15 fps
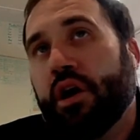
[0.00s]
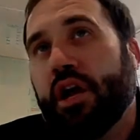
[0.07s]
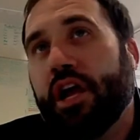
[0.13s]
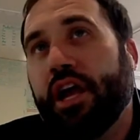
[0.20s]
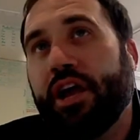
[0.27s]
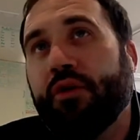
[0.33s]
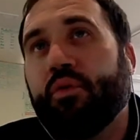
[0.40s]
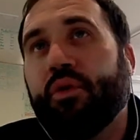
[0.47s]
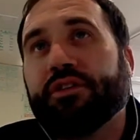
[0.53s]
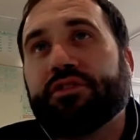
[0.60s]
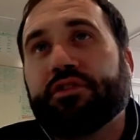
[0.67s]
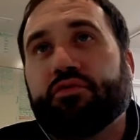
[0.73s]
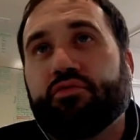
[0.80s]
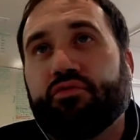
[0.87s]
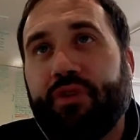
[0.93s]
It
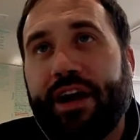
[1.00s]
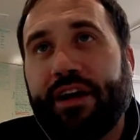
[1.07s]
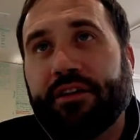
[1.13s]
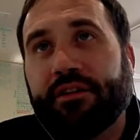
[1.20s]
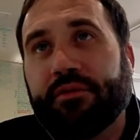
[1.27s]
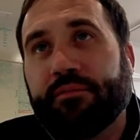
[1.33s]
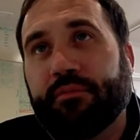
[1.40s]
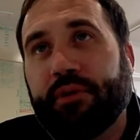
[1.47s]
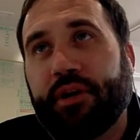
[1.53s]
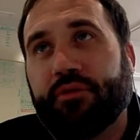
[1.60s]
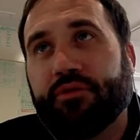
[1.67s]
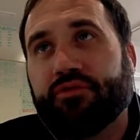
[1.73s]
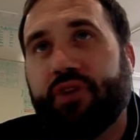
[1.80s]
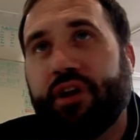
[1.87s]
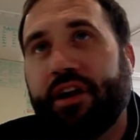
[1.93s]
wasn't wrecked, but it
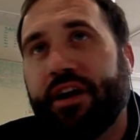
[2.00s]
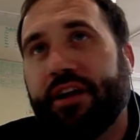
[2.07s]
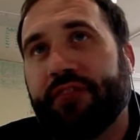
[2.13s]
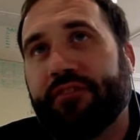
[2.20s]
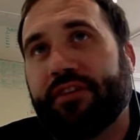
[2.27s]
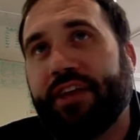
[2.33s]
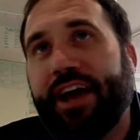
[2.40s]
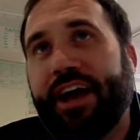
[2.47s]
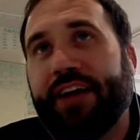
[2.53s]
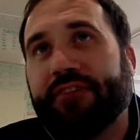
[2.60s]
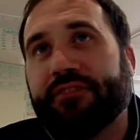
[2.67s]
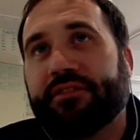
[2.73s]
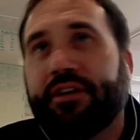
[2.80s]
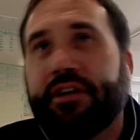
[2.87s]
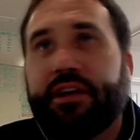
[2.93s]
was run out of
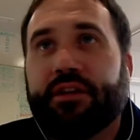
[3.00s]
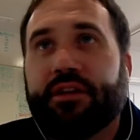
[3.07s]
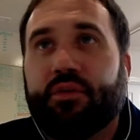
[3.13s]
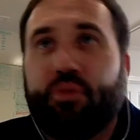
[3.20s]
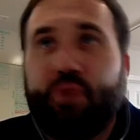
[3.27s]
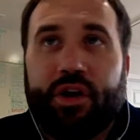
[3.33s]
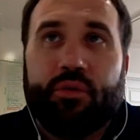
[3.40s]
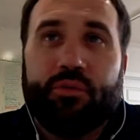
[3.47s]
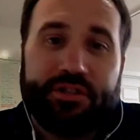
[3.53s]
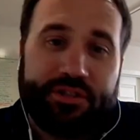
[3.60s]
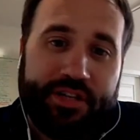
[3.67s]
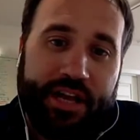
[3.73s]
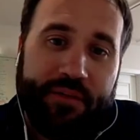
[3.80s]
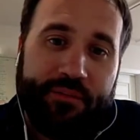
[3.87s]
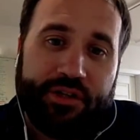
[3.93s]
gas and the wheel was
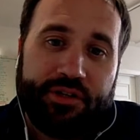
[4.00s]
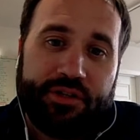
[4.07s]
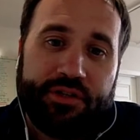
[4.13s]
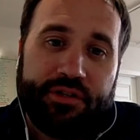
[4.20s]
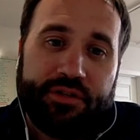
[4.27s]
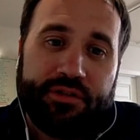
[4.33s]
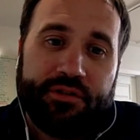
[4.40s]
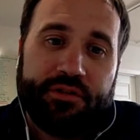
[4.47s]
damaged.